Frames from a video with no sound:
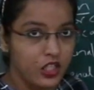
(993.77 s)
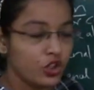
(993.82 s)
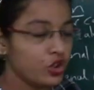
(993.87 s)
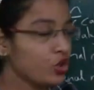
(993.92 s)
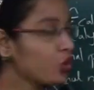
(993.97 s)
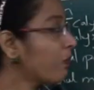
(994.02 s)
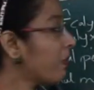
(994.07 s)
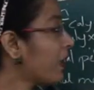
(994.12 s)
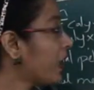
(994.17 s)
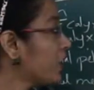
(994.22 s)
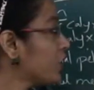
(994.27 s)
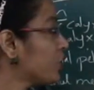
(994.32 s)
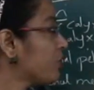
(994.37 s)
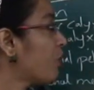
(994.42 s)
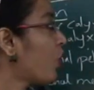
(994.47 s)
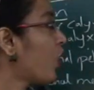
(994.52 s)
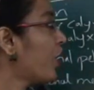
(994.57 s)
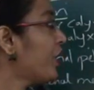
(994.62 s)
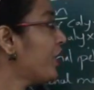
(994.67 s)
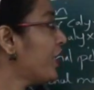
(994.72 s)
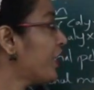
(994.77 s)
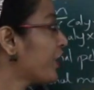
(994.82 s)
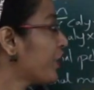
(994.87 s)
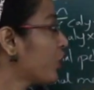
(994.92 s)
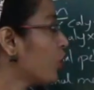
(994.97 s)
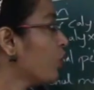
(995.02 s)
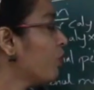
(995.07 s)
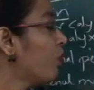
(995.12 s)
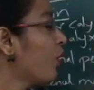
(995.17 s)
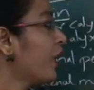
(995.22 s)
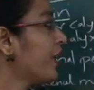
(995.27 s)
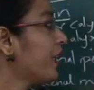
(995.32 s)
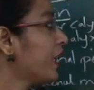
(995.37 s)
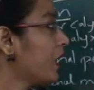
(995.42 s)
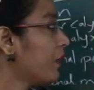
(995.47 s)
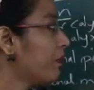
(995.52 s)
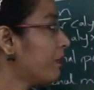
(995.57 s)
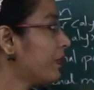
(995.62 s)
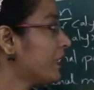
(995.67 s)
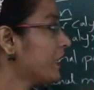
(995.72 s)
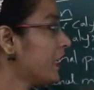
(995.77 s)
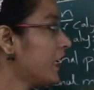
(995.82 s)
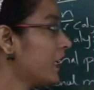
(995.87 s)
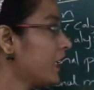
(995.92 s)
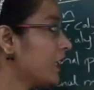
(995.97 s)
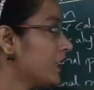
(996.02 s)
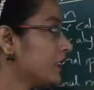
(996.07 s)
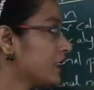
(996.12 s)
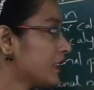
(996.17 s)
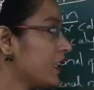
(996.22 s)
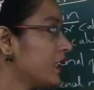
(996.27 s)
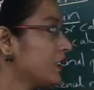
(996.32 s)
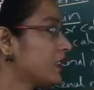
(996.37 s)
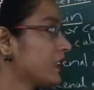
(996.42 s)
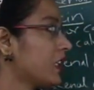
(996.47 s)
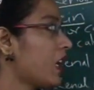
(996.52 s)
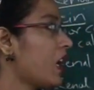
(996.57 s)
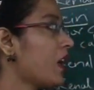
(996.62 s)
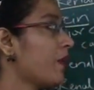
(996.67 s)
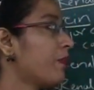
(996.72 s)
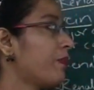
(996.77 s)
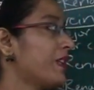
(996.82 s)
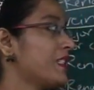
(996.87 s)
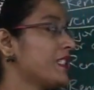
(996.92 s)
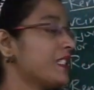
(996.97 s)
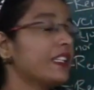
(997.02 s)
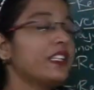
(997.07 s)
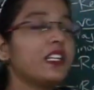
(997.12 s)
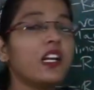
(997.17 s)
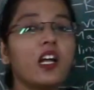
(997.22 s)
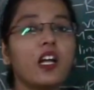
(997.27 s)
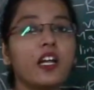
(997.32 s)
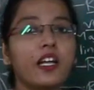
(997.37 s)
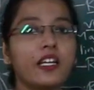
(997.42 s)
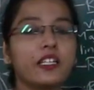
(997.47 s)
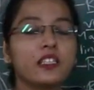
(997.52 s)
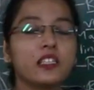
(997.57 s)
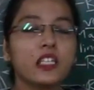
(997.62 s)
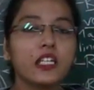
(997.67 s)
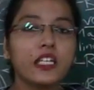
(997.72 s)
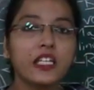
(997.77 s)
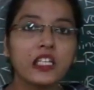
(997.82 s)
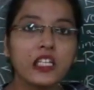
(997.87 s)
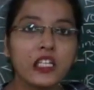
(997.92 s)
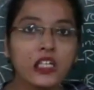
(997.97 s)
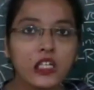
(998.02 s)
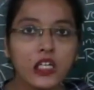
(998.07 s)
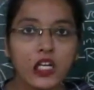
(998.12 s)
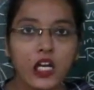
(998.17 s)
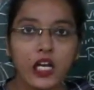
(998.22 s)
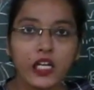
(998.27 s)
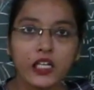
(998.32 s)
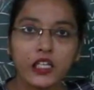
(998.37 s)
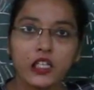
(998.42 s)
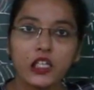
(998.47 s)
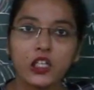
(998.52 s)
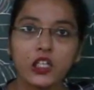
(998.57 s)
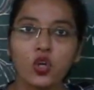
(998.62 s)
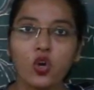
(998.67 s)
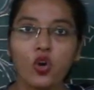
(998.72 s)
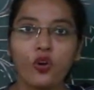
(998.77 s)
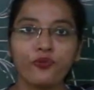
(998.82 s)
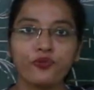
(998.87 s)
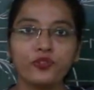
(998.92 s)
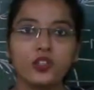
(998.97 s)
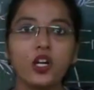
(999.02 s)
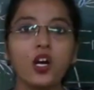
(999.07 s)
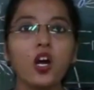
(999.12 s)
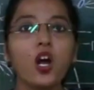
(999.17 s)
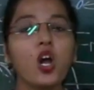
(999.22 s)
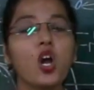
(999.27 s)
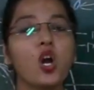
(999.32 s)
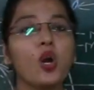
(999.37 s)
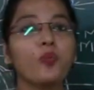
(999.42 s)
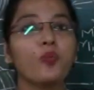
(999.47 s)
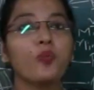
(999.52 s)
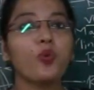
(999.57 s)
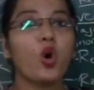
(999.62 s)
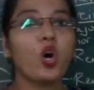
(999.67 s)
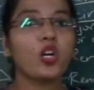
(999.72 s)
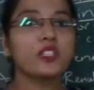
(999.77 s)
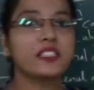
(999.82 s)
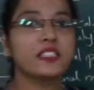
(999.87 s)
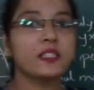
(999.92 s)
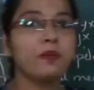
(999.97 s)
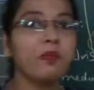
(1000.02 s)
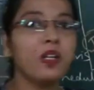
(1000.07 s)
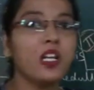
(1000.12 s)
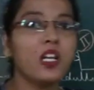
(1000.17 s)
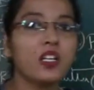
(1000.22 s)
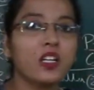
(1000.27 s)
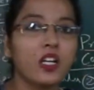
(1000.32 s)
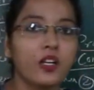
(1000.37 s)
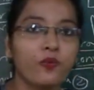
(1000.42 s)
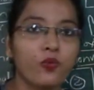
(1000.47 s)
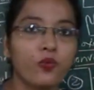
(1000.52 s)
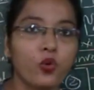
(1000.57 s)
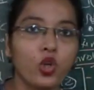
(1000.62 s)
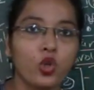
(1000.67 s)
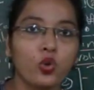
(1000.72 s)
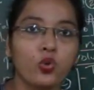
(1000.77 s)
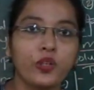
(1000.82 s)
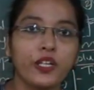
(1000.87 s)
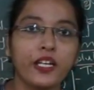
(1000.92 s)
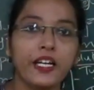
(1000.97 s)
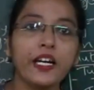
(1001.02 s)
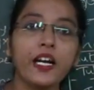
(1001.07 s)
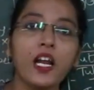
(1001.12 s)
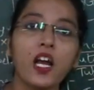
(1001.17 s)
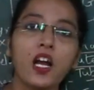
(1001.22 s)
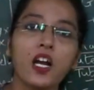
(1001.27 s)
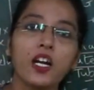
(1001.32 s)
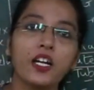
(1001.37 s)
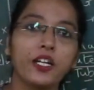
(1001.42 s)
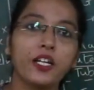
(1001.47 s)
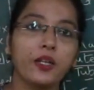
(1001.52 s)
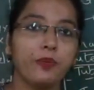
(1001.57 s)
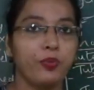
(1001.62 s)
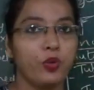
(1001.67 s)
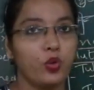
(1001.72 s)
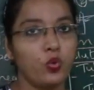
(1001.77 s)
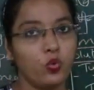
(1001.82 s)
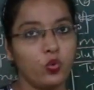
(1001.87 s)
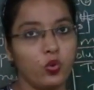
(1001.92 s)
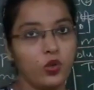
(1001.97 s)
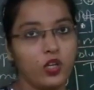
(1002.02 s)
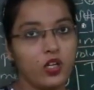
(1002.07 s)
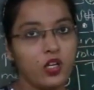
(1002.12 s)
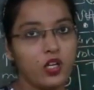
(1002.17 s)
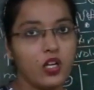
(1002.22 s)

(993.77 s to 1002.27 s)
So brush bordered cuboidal epithelial cells are present in the inner lining of the proximal convoluted tubule.